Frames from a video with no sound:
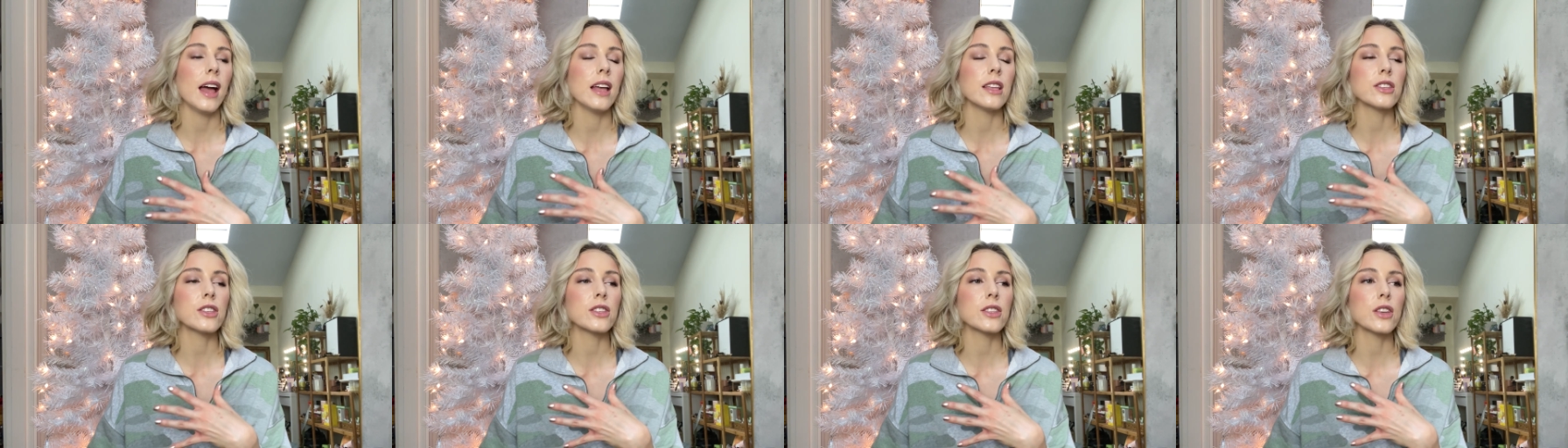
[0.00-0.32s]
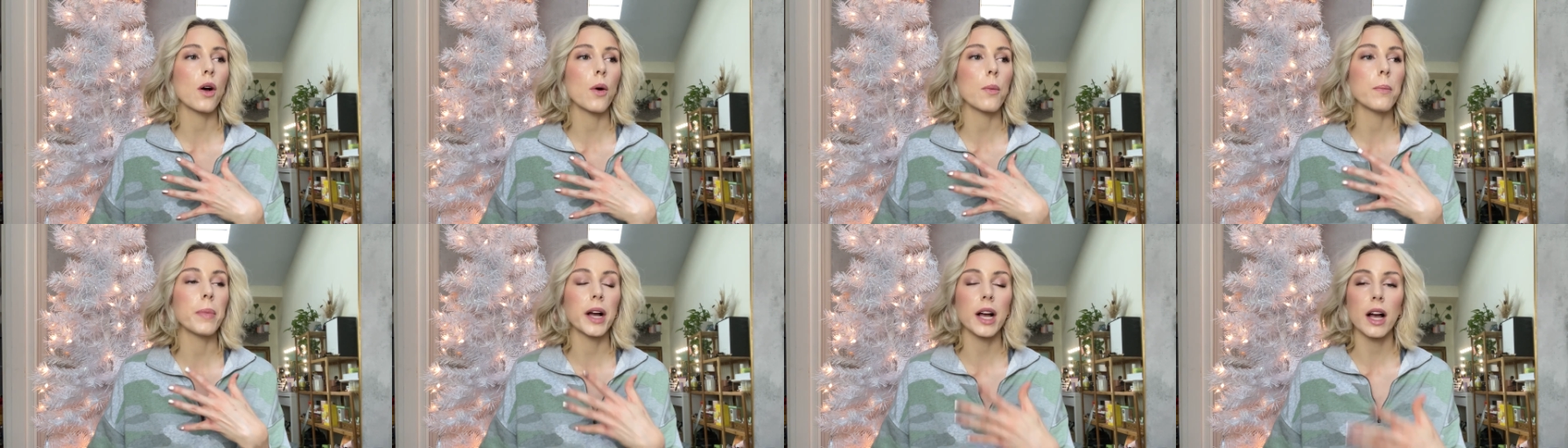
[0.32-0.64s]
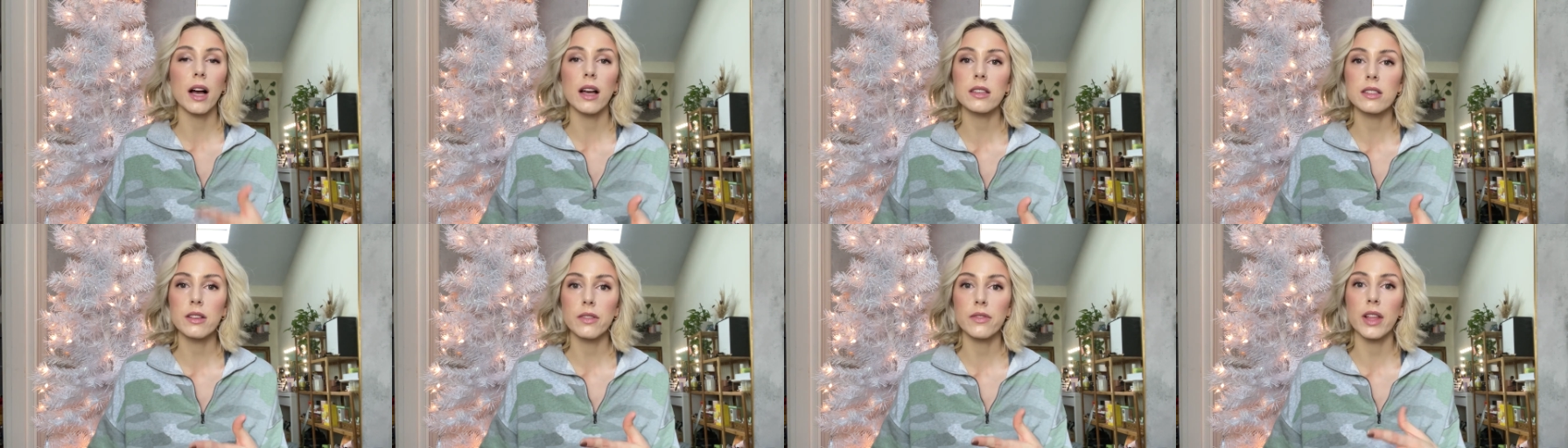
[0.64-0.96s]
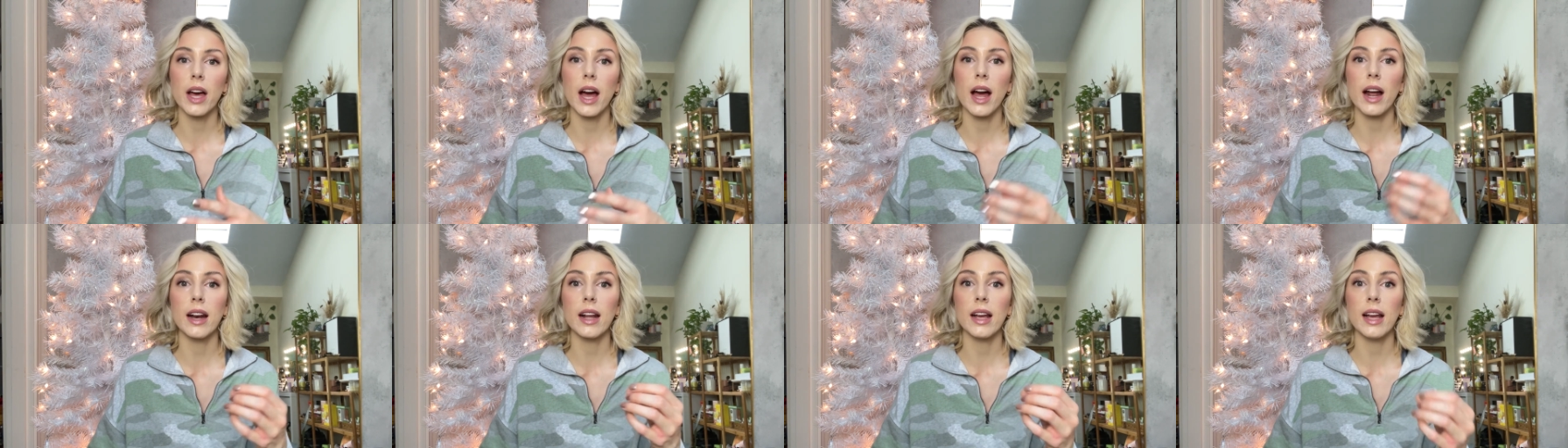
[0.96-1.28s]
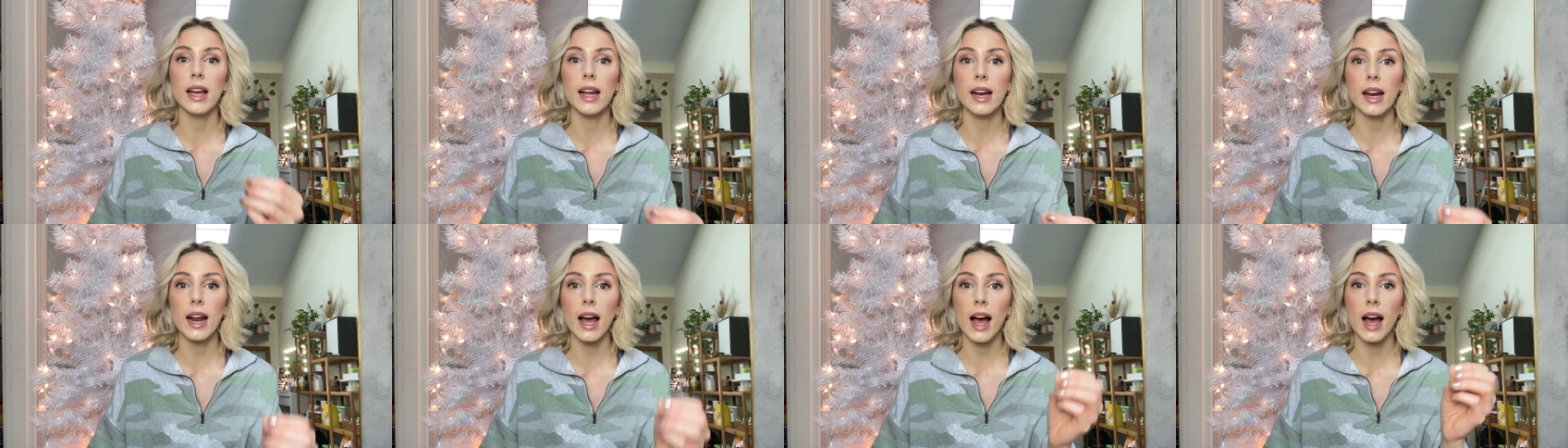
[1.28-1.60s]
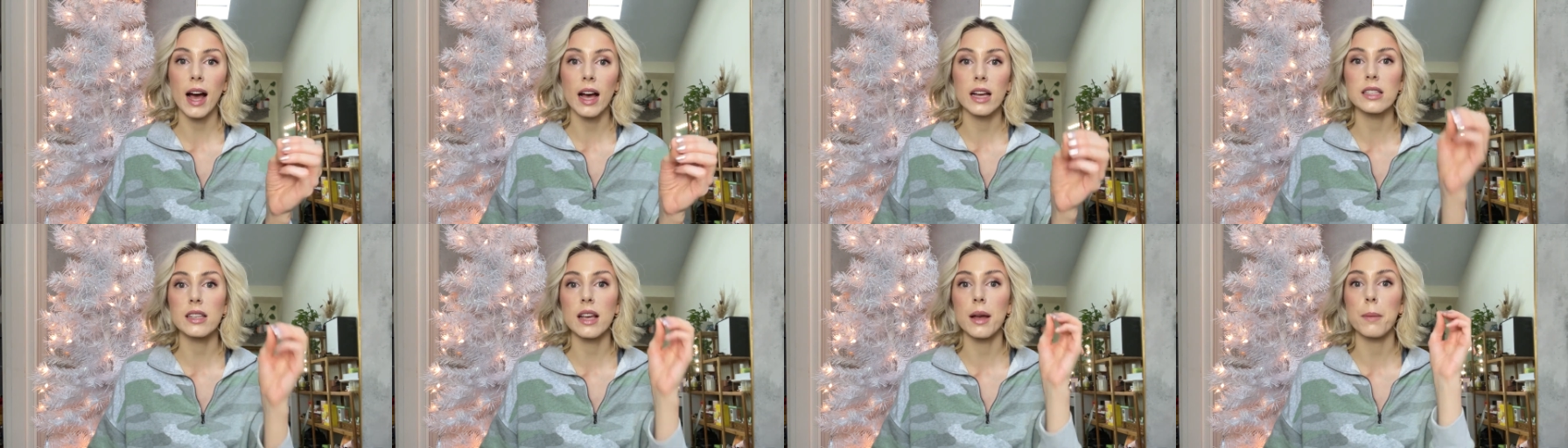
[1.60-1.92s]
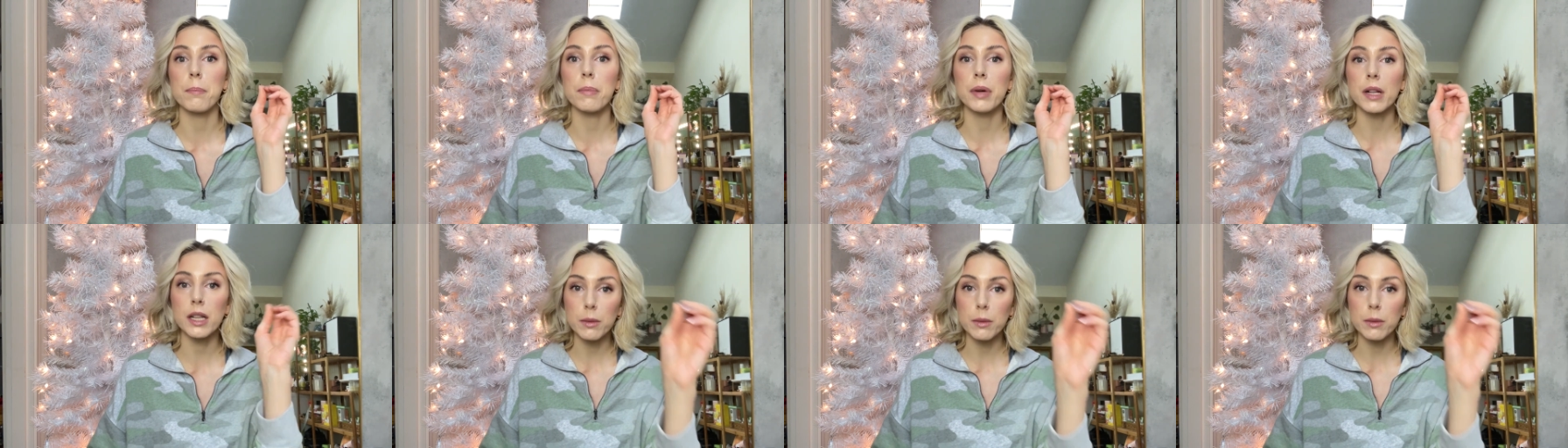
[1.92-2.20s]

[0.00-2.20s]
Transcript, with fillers: And so because of that, it has a